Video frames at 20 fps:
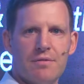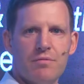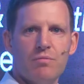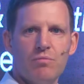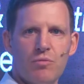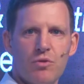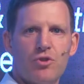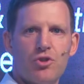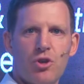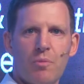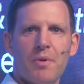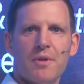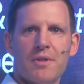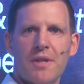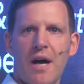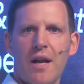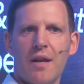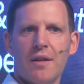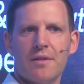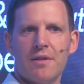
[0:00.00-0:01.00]
super
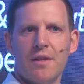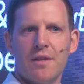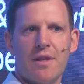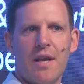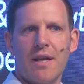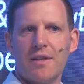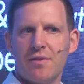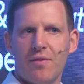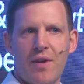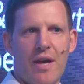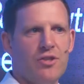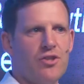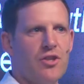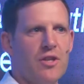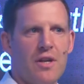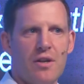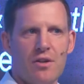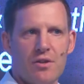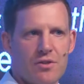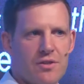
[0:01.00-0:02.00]
talented, like
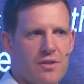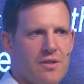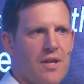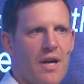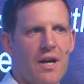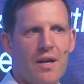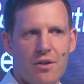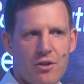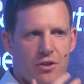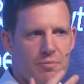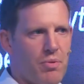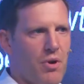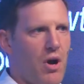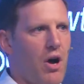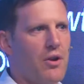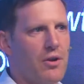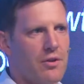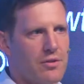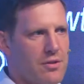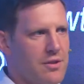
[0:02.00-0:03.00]
engineers, designers,
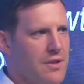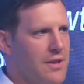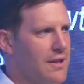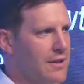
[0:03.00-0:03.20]
product,